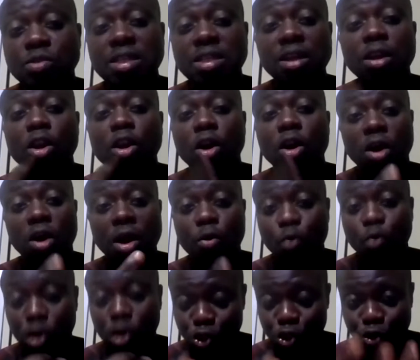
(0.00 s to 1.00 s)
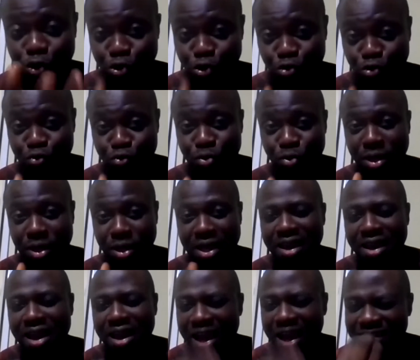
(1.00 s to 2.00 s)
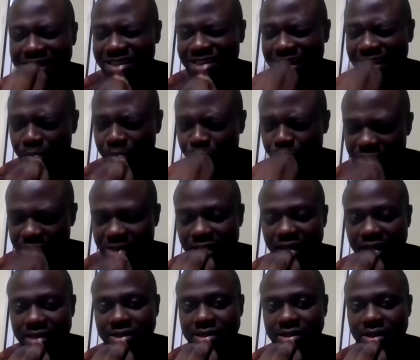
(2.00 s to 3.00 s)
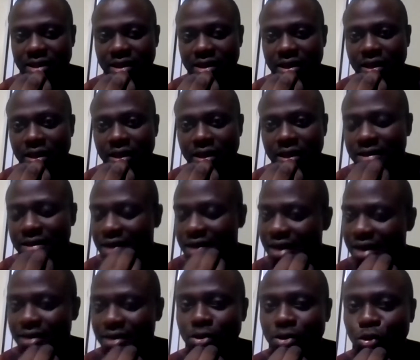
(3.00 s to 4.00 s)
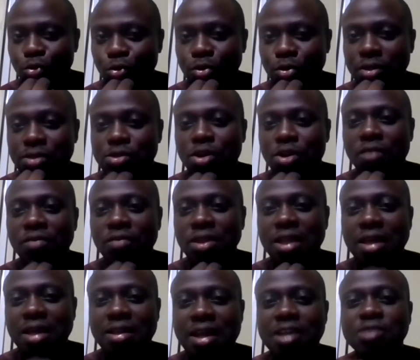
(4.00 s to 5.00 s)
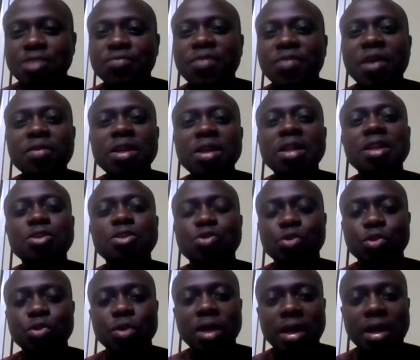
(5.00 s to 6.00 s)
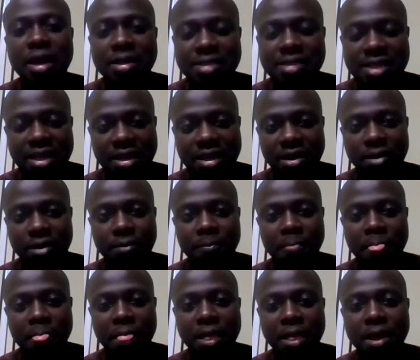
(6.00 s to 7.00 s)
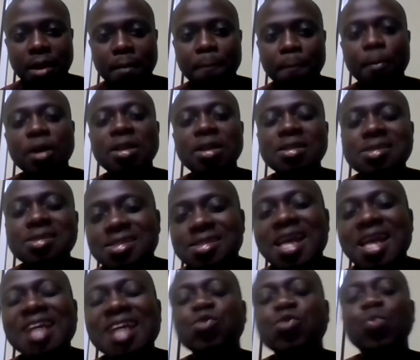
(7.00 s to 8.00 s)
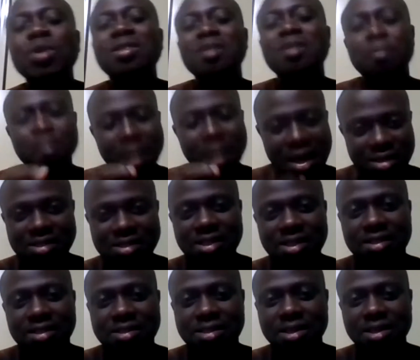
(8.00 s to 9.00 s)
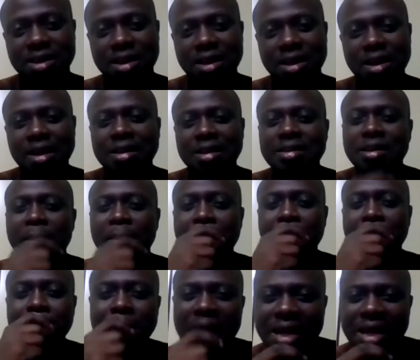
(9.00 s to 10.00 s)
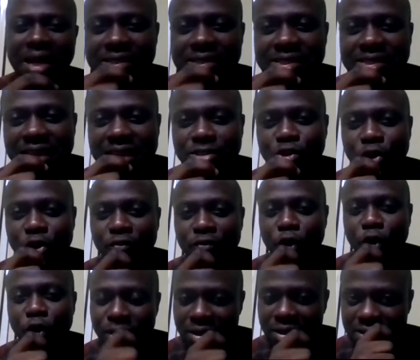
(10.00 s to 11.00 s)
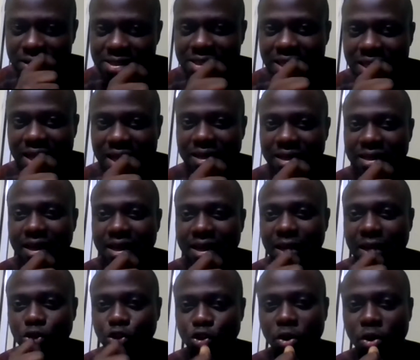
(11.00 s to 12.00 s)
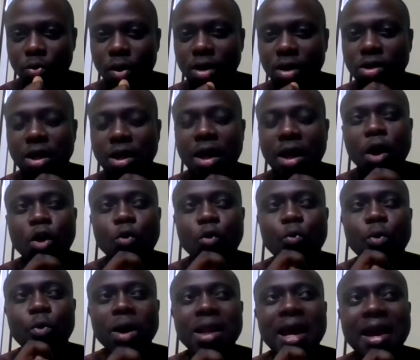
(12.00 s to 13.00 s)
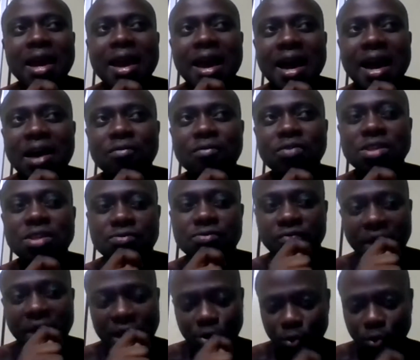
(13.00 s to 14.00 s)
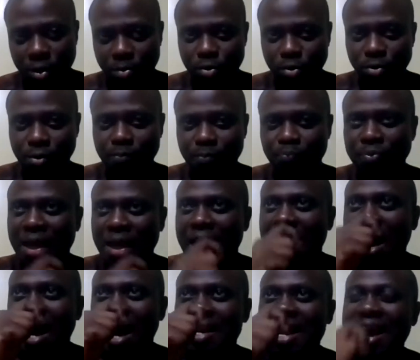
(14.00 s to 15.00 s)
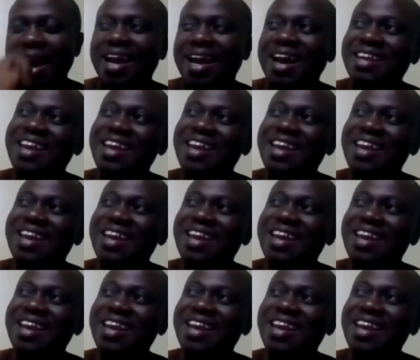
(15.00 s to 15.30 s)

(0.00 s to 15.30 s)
to see law and what you do as a business, then you discover that there's very little you can attain. But it starts with the mindset. The mindset of understanding that, you know what I have is valuable and I can